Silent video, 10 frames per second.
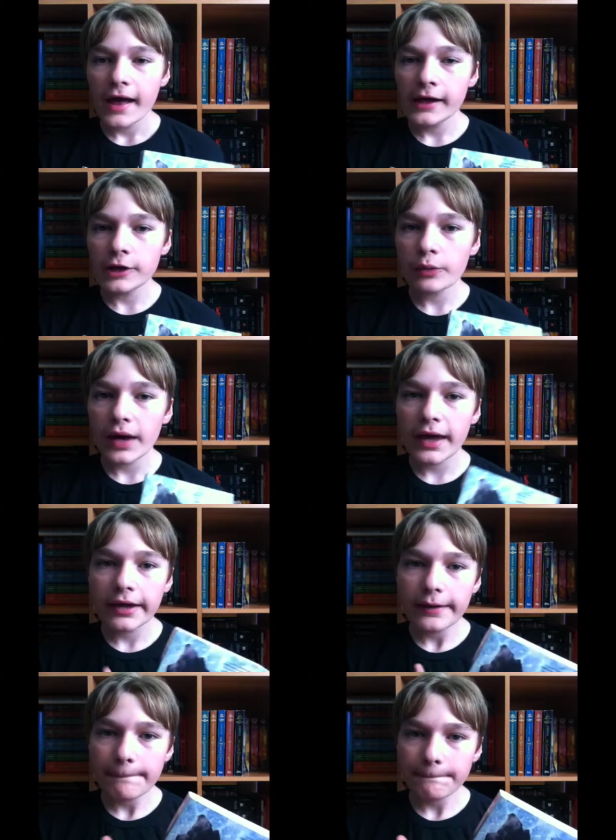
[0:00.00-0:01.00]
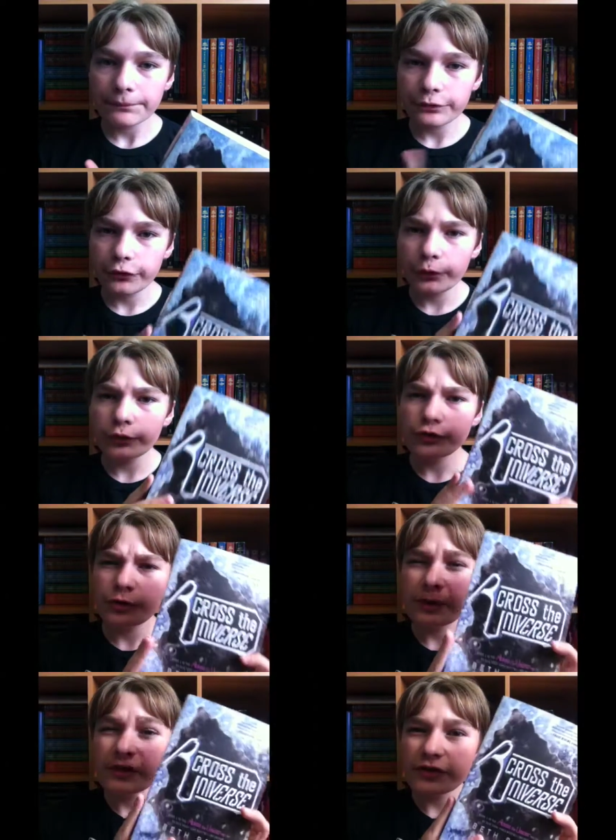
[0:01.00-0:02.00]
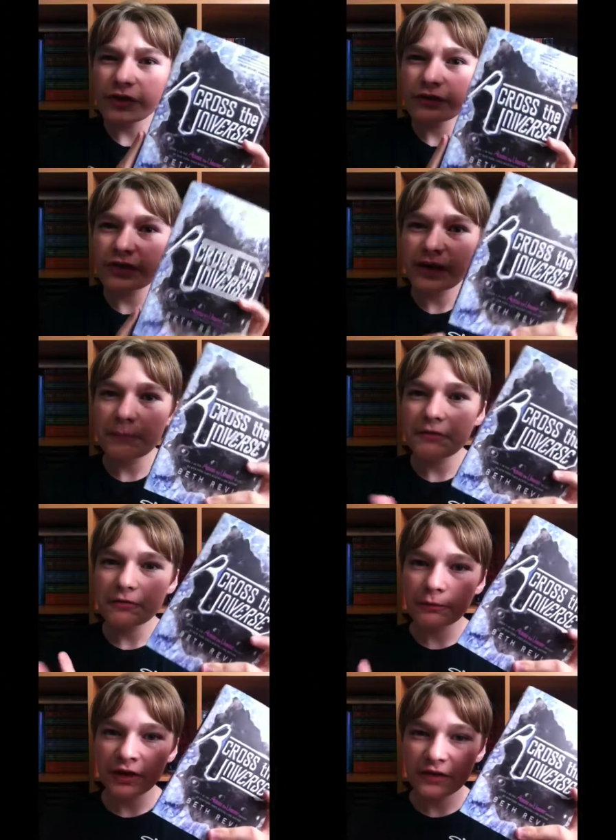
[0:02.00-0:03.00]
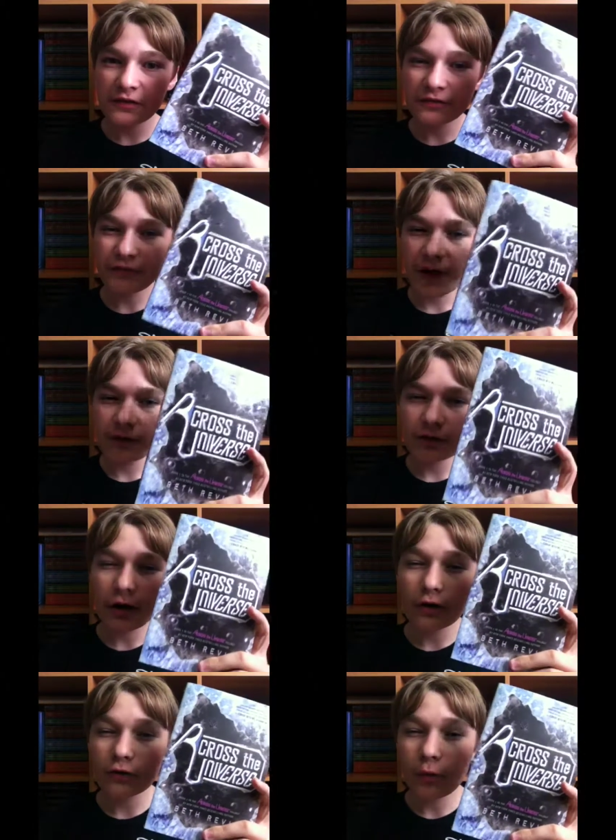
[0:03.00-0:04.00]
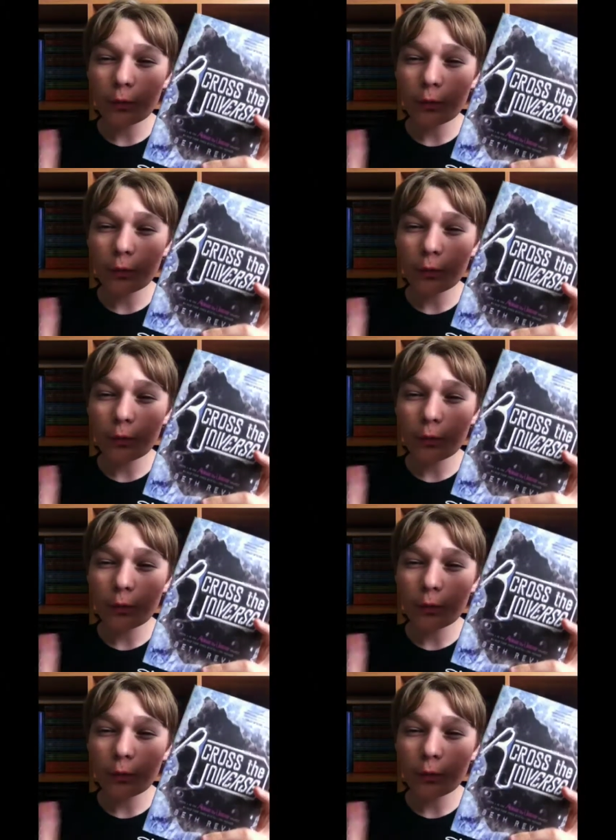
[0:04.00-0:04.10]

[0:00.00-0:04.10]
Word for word: anyway, there were two main things that kept me from rating this 5 stars.